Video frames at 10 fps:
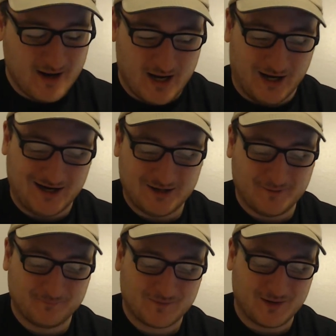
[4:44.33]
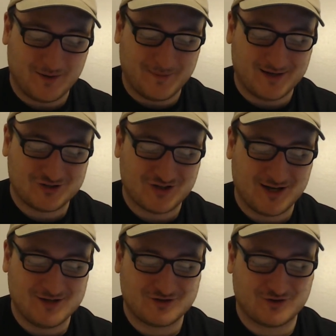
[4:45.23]
Um, they made a
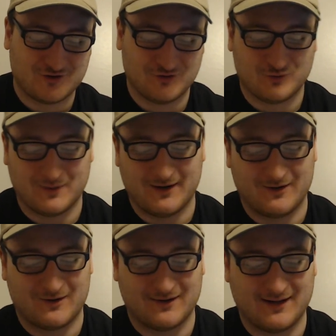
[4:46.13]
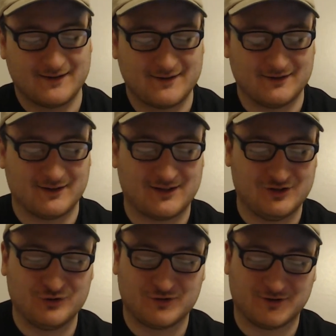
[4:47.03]
change to where Godzilla can
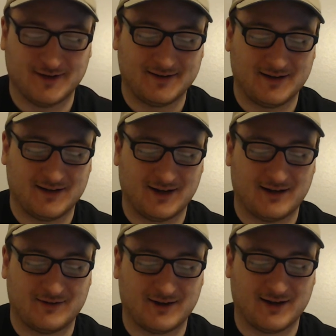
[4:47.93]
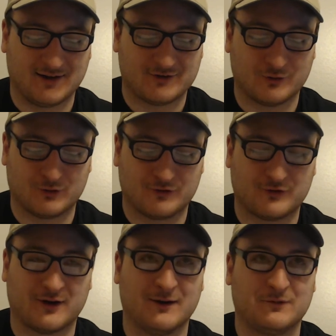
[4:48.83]
use lightning as a source
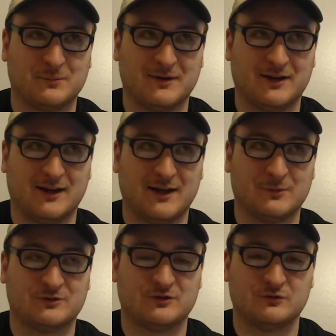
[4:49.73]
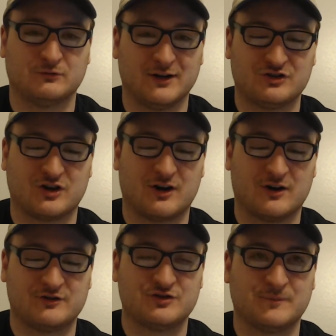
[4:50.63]
for him to be able to
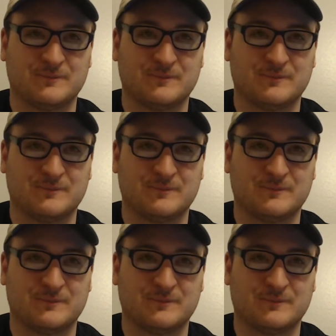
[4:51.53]
recharge.